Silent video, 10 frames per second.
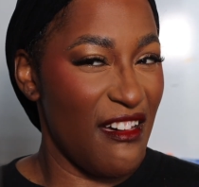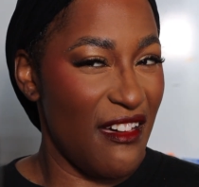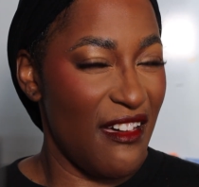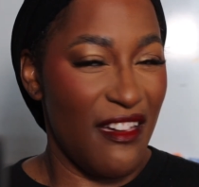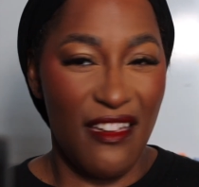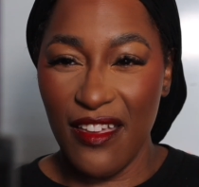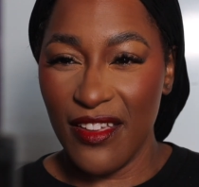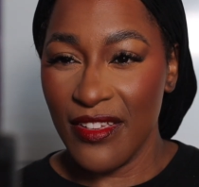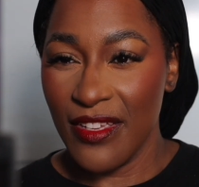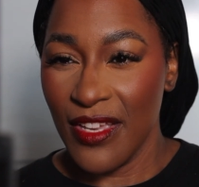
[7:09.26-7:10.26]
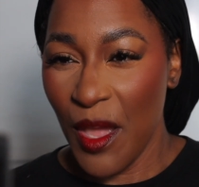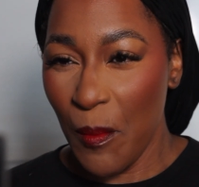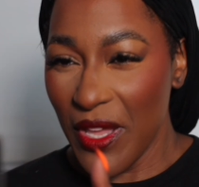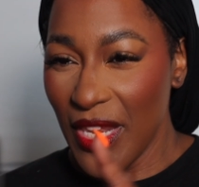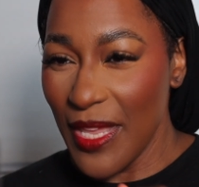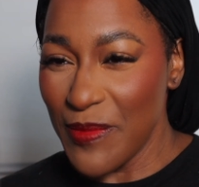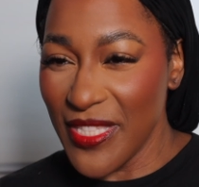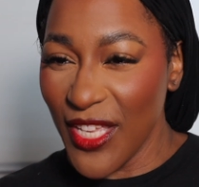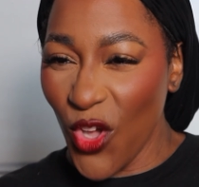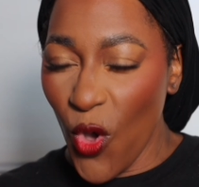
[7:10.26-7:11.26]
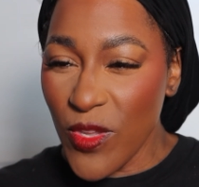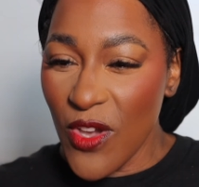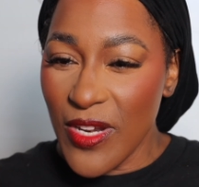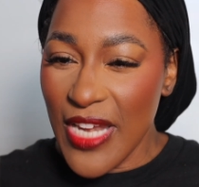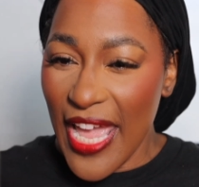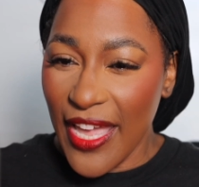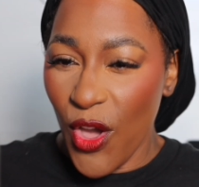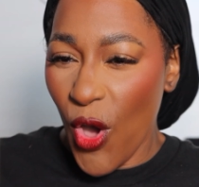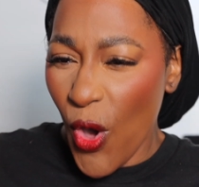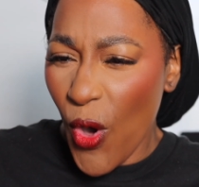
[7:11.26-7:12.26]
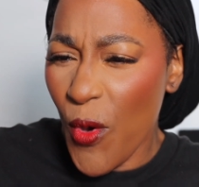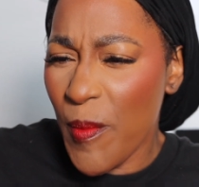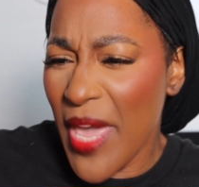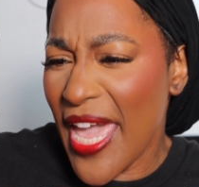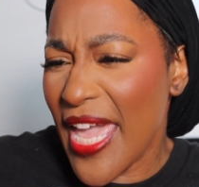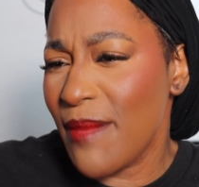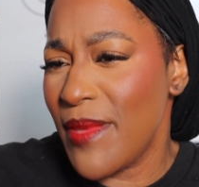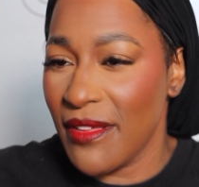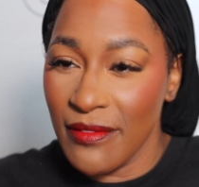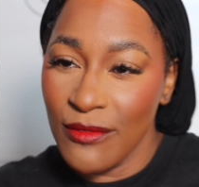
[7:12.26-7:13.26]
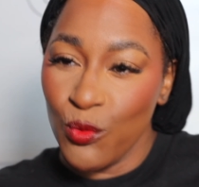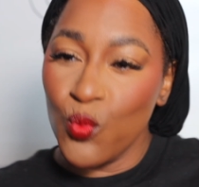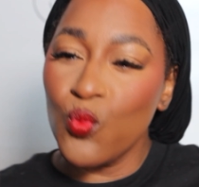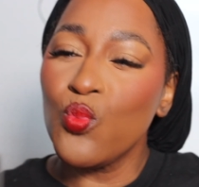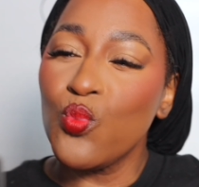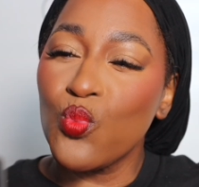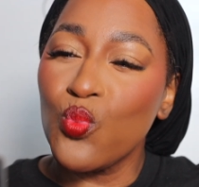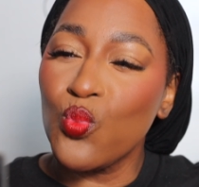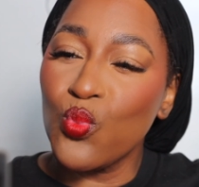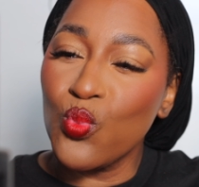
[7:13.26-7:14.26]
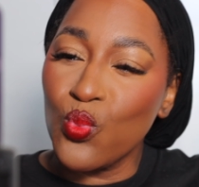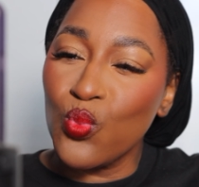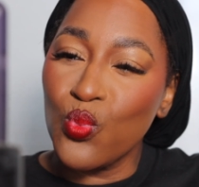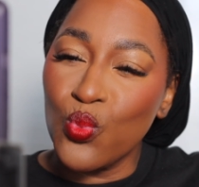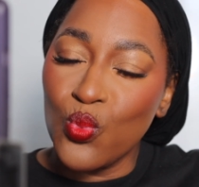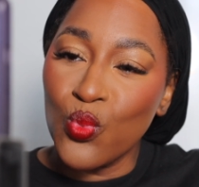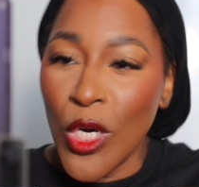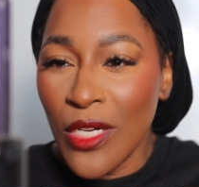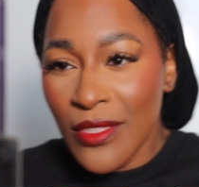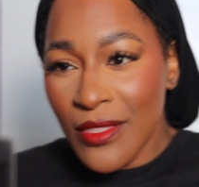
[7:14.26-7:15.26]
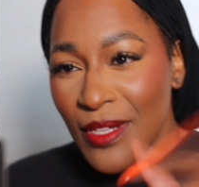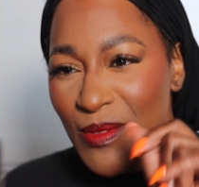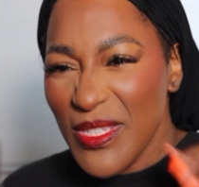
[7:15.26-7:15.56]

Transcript: so it's not new to me. Like, when TikTok got onto the bandwagon of the sprays, I was like,